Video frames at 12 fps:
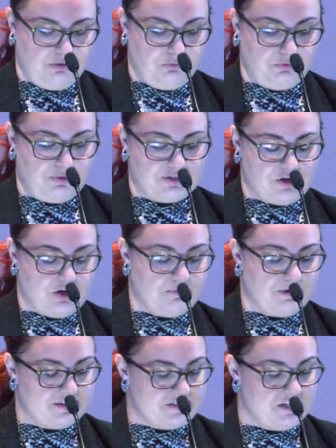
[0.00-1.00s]
When we talk
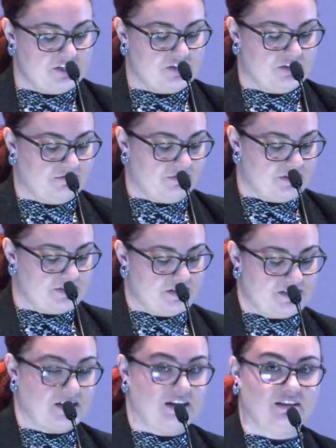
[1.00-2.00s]
about teaching
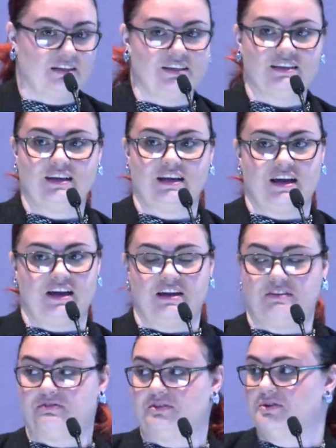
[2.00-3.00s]
versus telling,
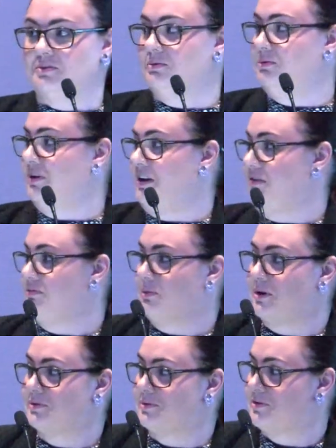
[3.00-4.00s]
if you have
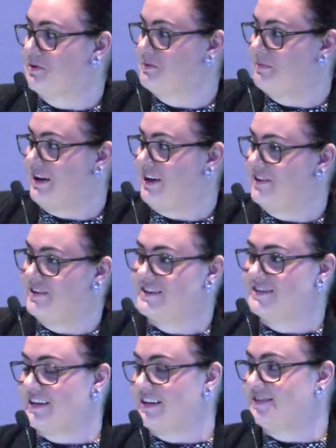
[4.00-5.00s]
worked with me in my
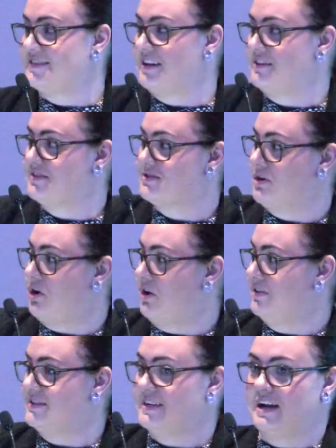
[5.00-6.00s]
areas, I say this
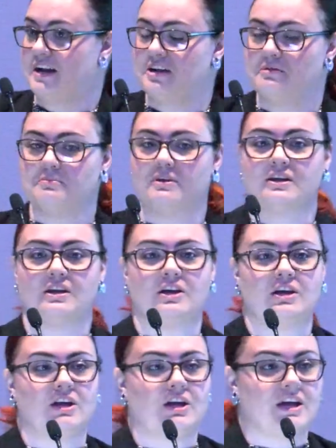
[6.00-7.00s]
all the time,
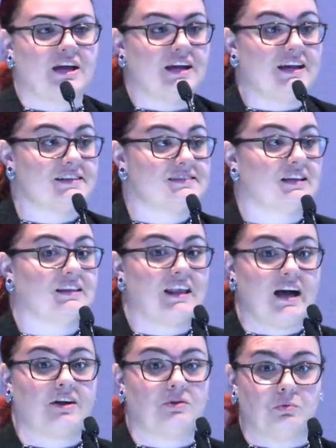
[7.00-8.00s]
it's a
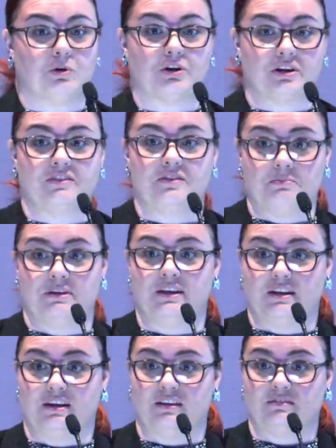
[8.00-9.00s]
lot of work in the
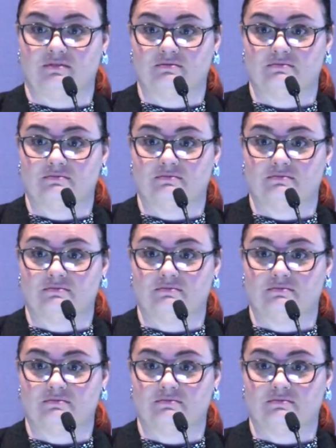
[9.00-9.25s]
beginning.